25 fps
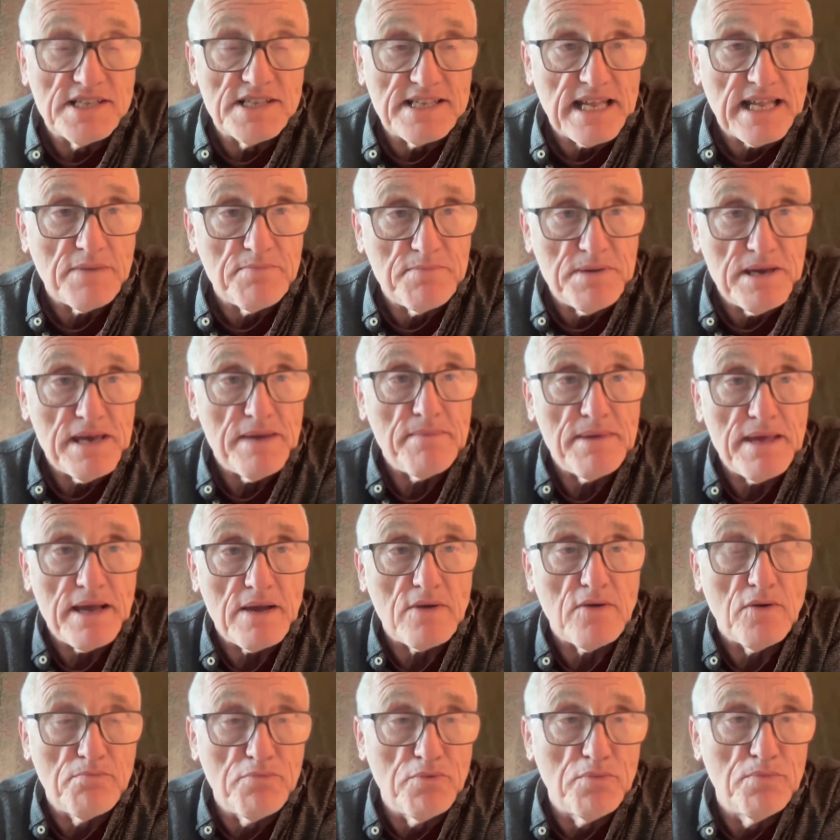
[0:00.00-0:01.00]
to
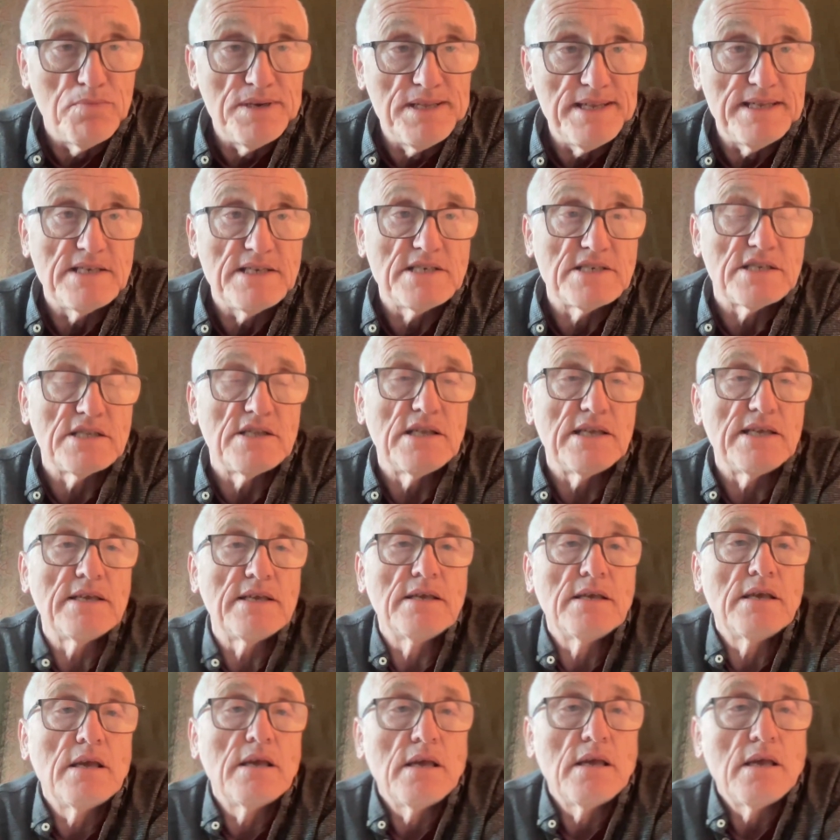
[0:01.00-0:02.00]
somehow
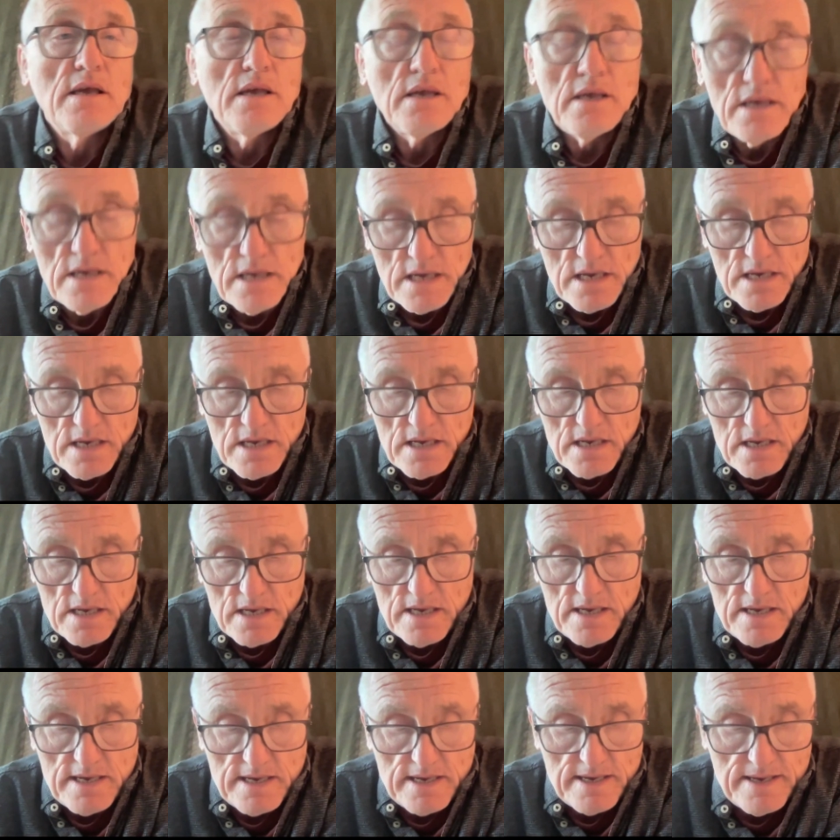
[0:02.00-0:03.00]
disarm
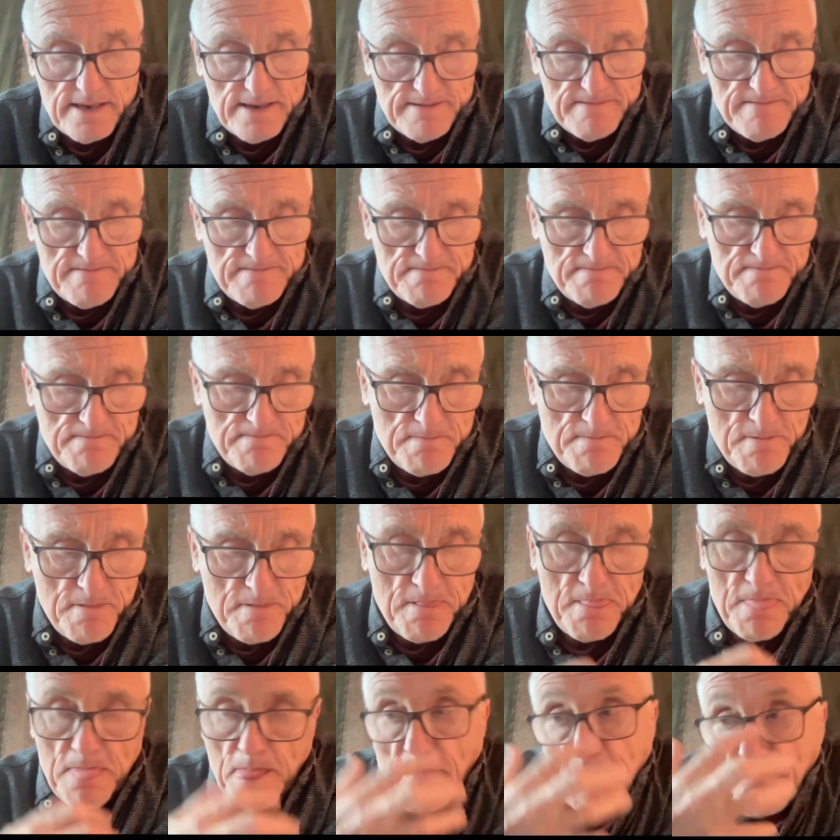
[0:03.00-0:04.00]
this
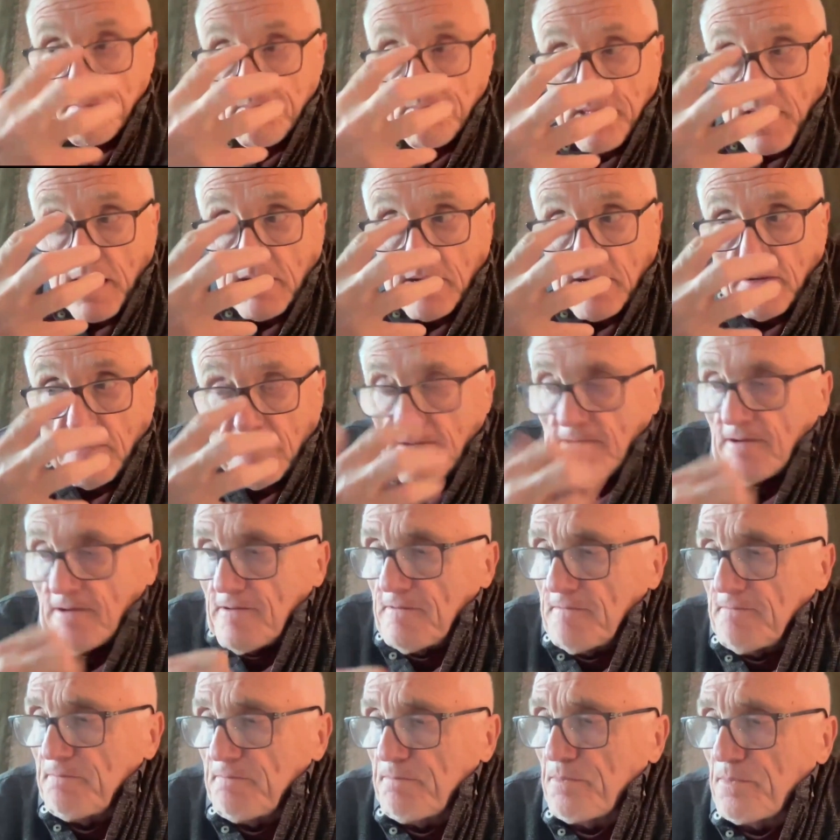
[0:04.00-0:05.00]
issue, to
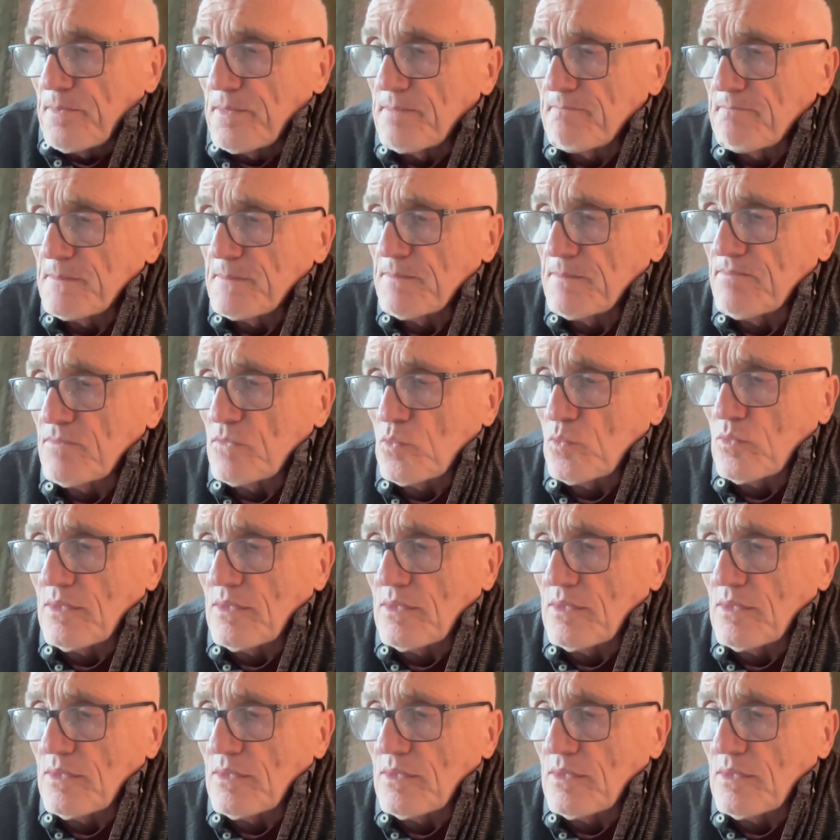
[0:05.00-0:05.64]
neutralize it,